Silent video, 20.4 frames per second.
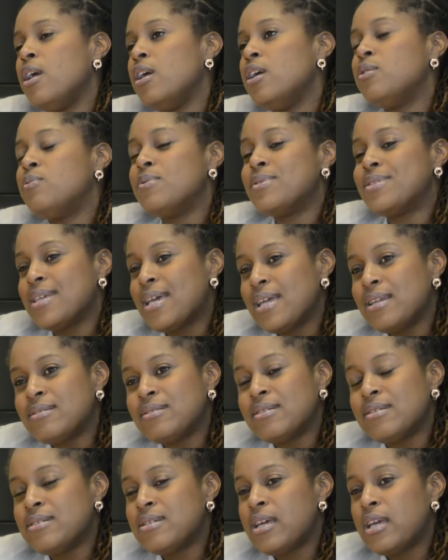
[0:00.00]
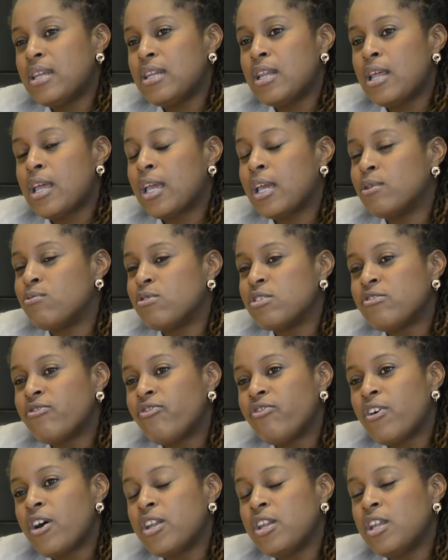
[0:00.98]
it was entertaining, it was
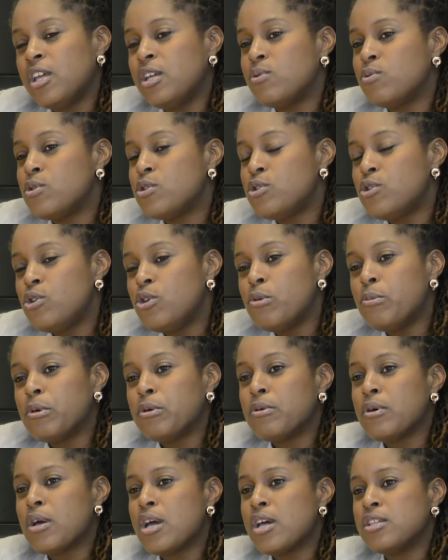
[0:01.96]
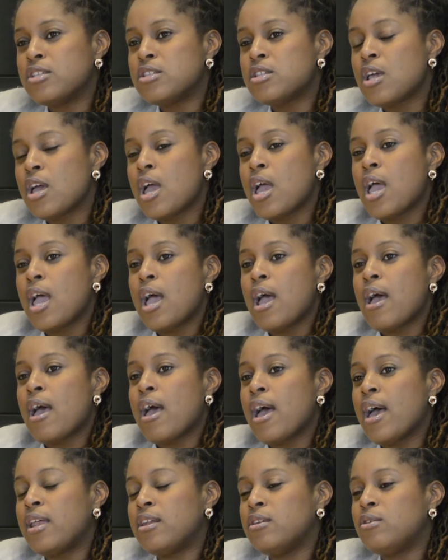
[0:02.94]
funny, it was humorous.
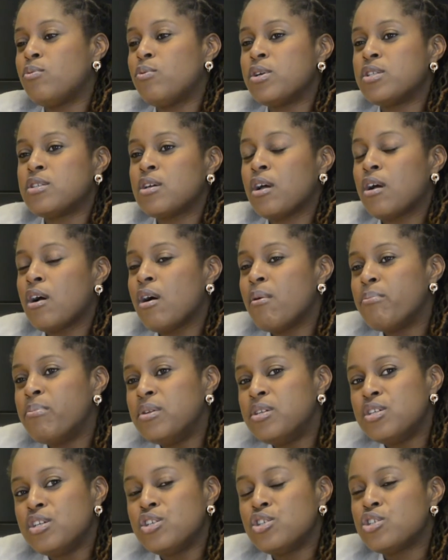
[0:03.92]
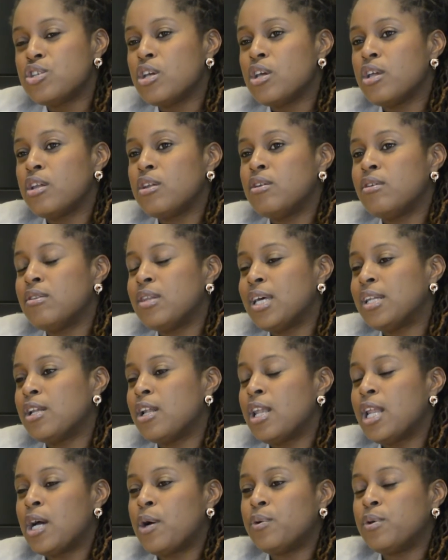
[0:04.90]
And it was a competition that
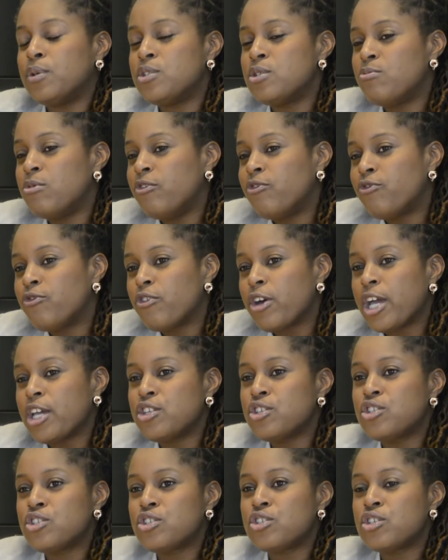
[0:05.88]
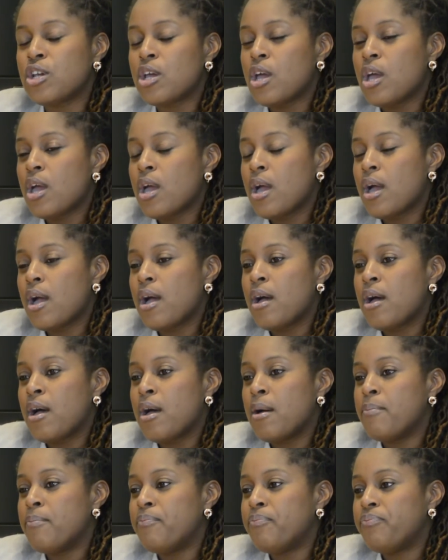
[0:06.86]
allowed it to be fresh,
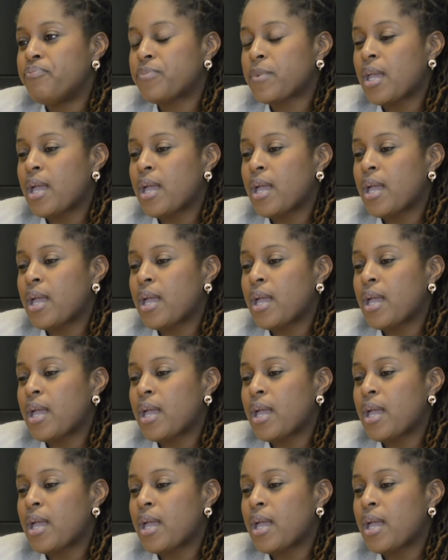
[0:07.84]
and